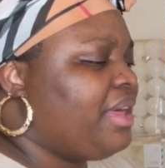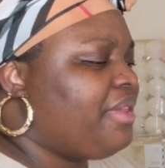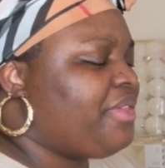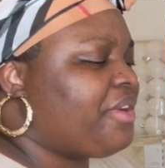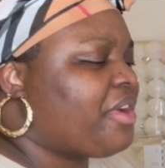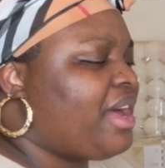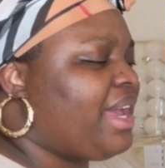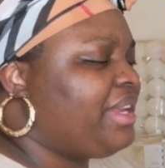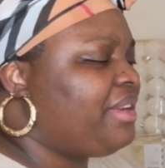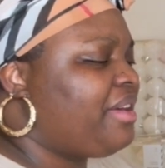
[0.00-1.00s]
they're
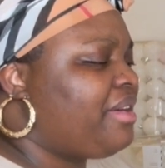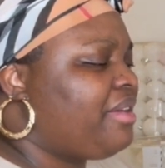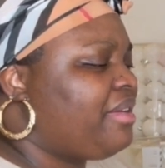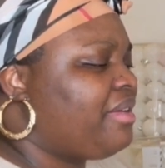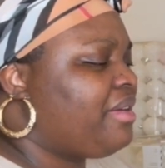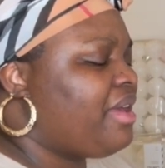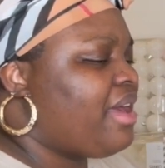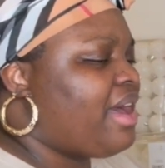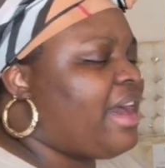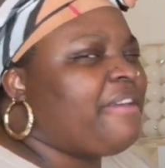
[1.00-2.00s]
kind of,
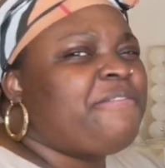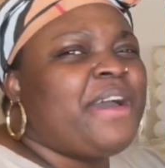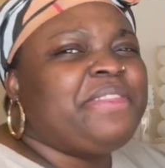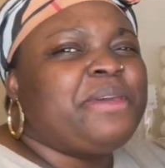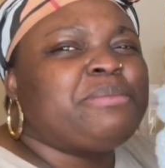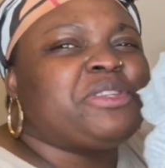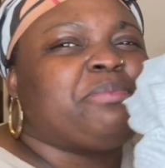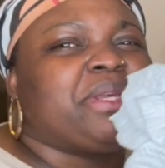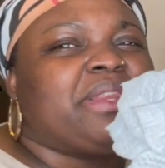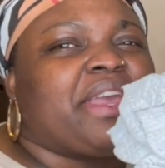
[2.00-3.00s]
I find them to
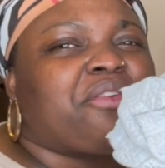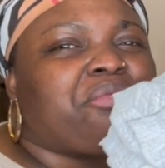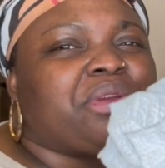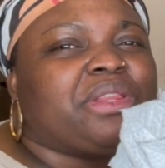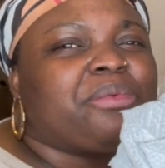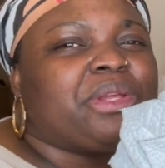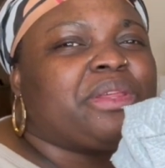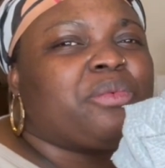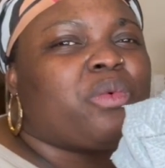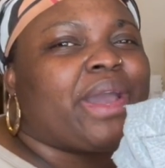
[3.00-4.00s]
be like really,
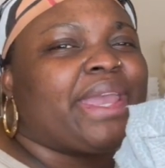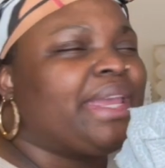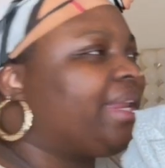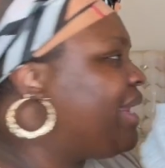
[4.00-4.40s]
really white